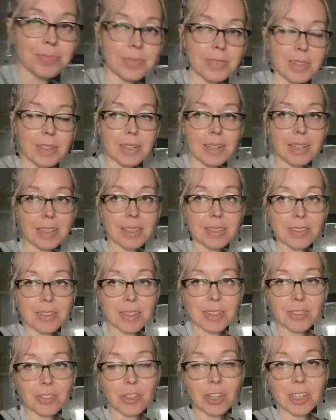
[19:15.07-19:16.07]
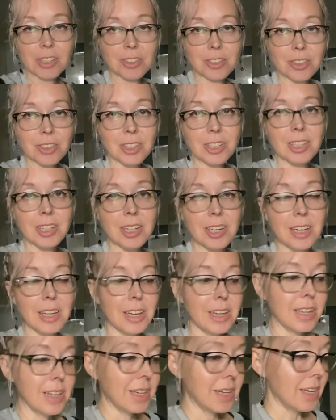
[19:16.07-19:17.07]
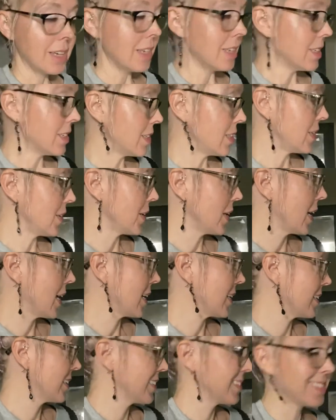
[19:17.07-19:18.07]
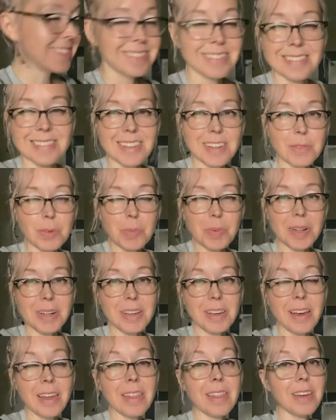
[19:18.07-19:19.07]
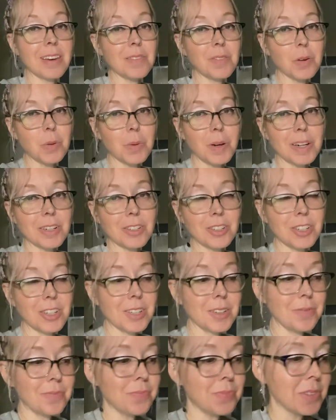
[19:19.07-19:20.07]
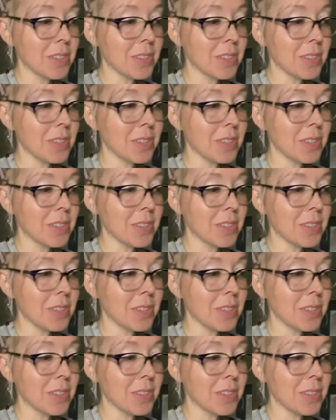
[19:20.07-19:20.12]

and I need to get changed. So yeah, everybody, thanks for watching.